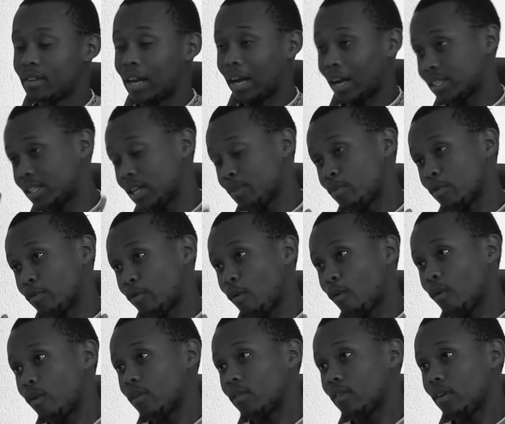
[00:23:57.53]
Like I said
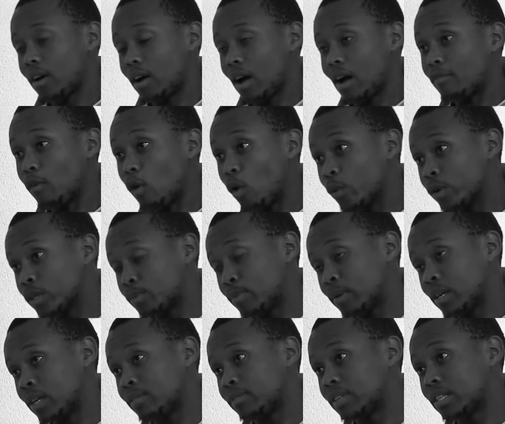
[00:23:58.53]
before, I've always
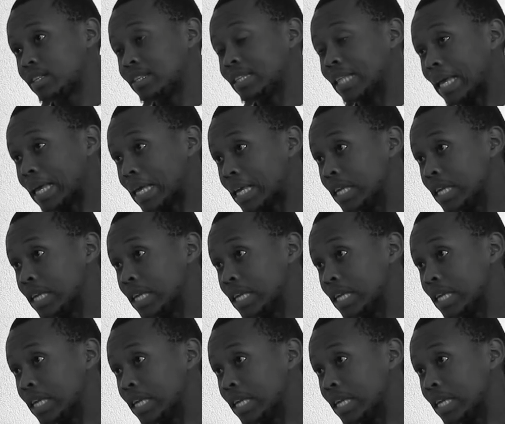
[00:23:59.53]
believed there